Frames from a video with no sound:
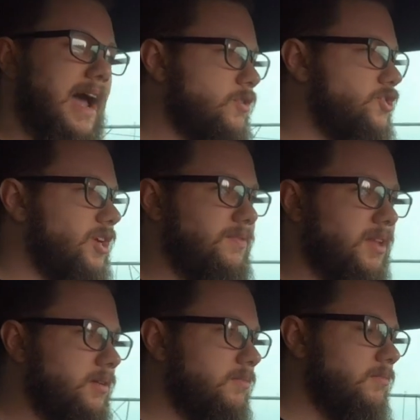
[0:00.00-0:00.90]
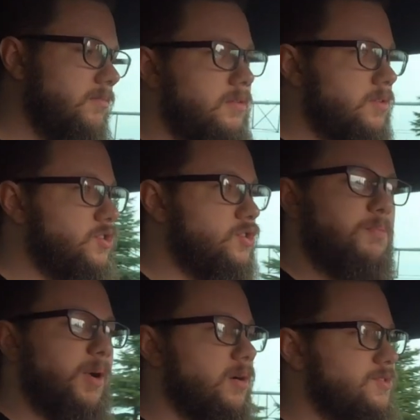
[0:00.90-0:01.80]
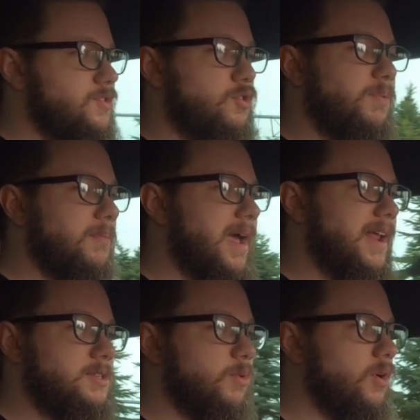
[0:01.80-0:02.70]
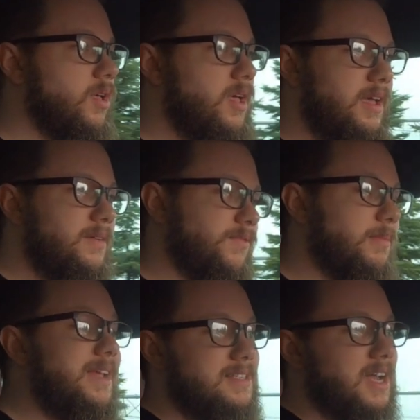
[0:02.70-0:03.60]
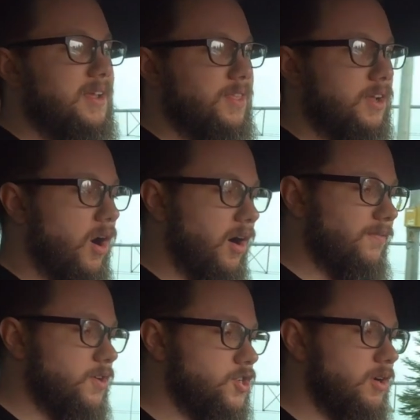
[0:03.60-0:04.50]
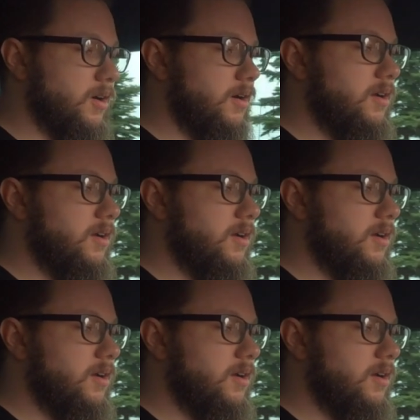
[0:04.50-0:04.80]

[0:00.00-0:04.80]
downshifting, super manageable from inside the car for sure.